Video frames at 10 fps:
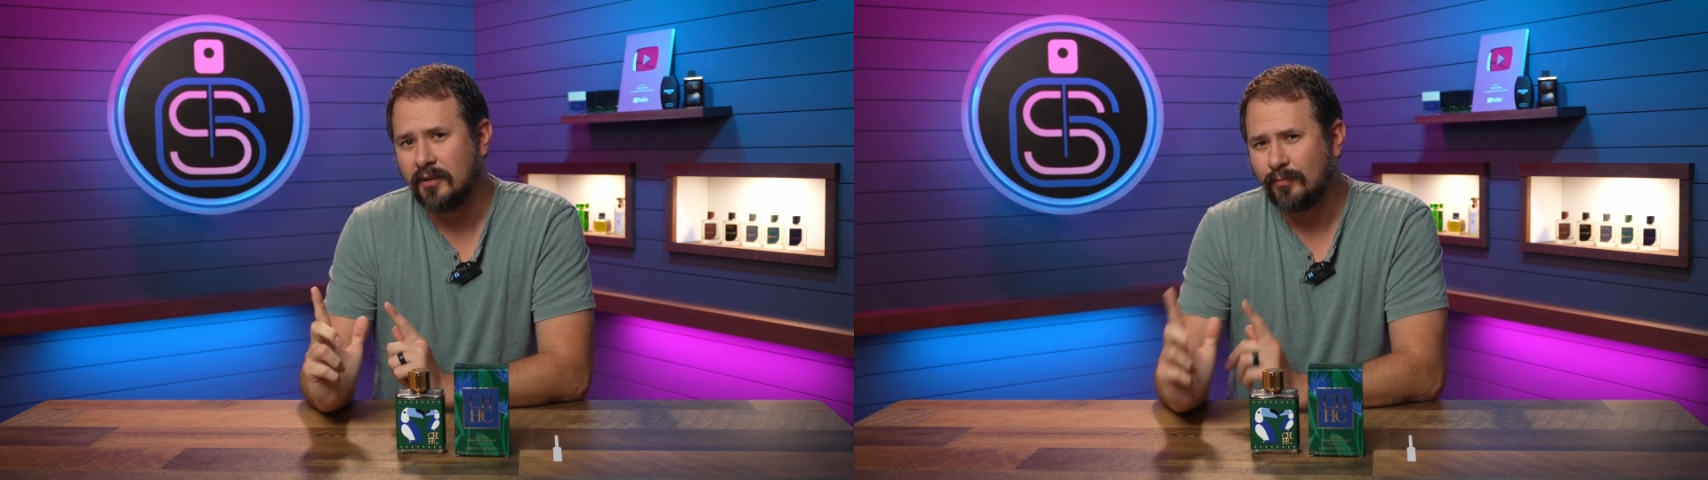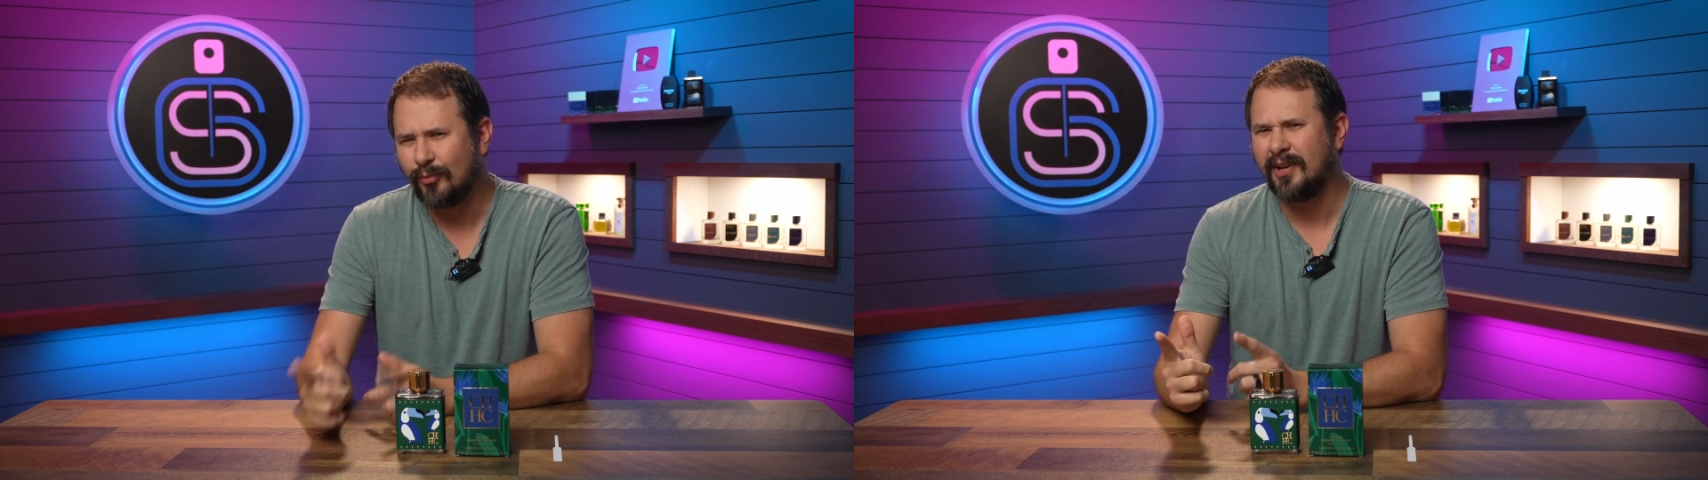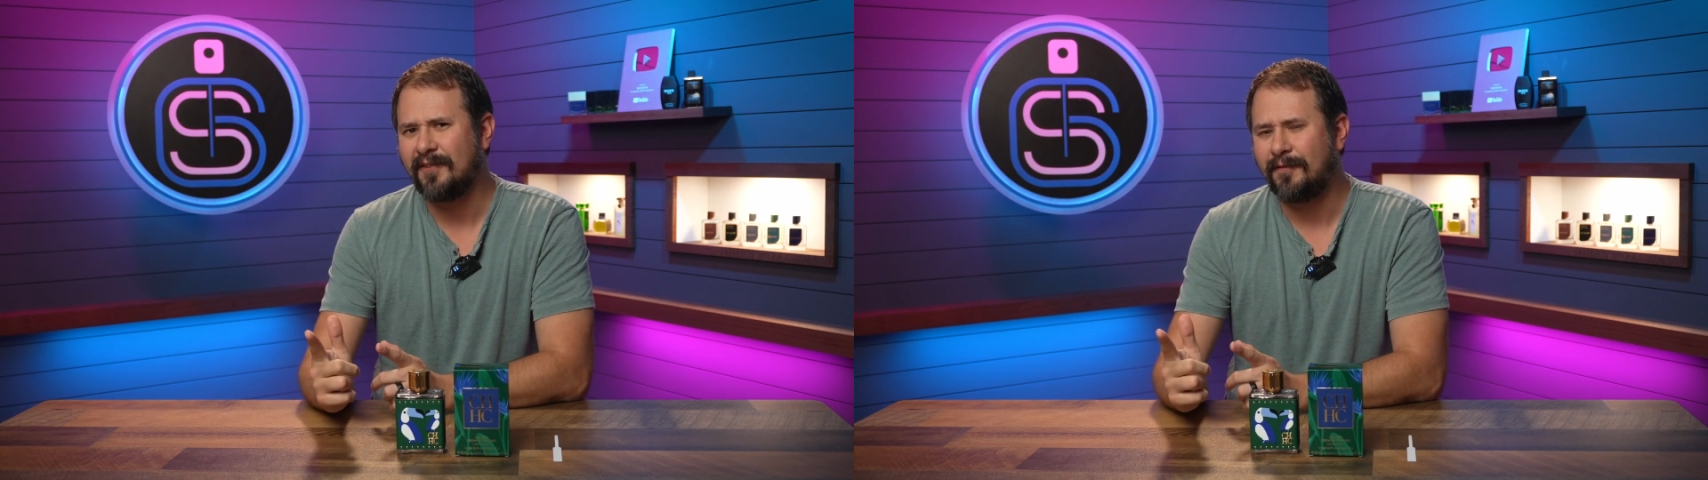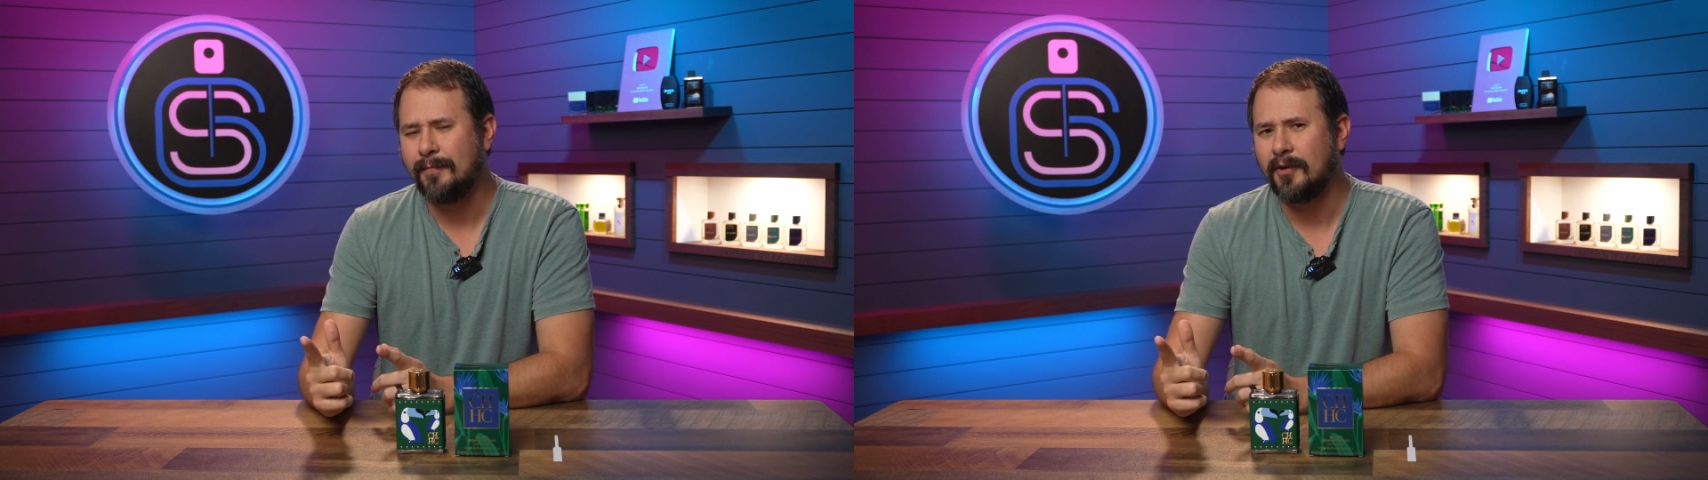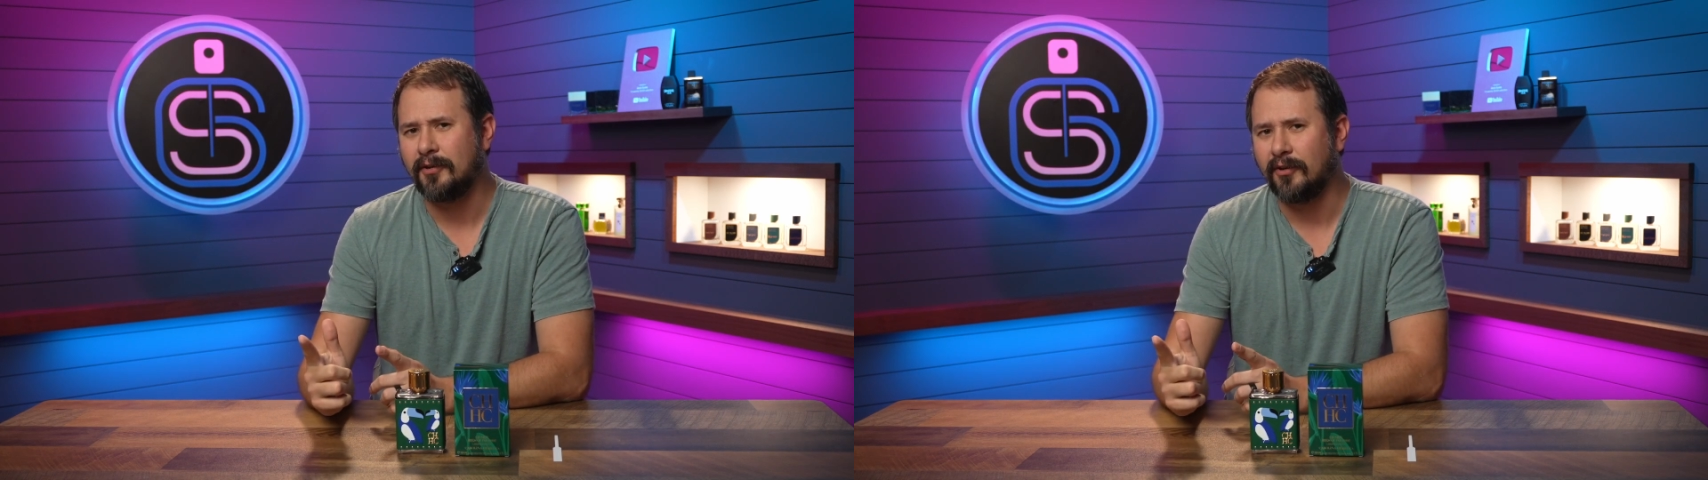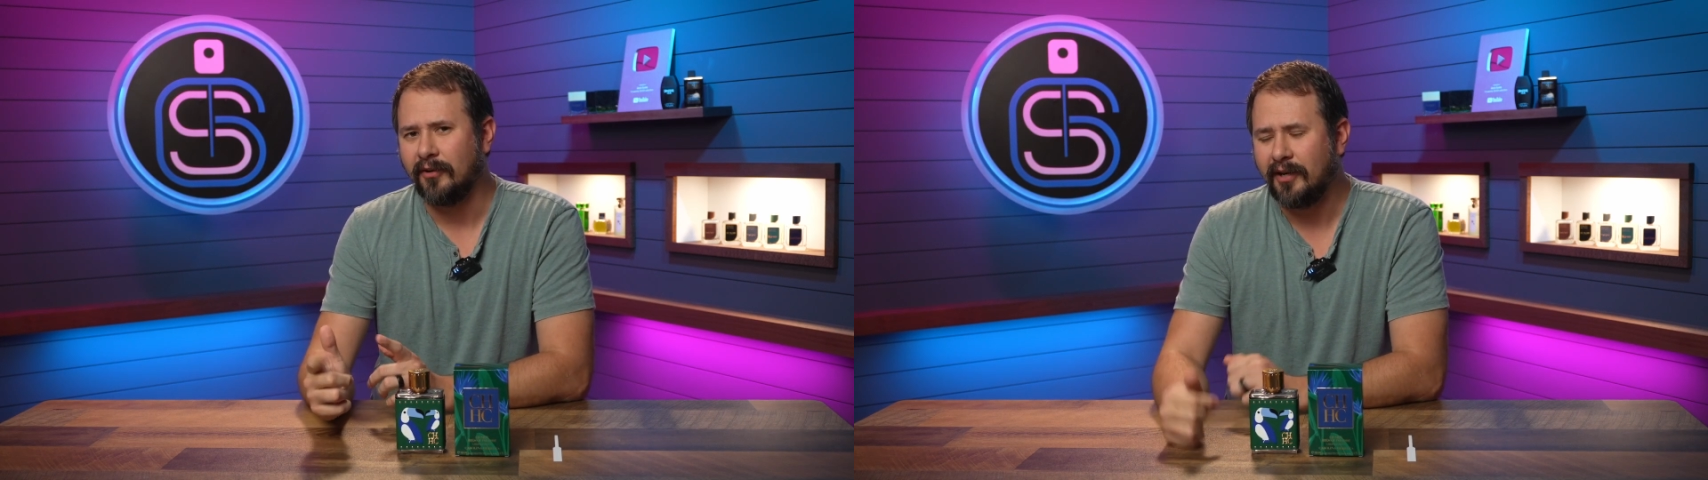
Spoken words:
pretty familiar.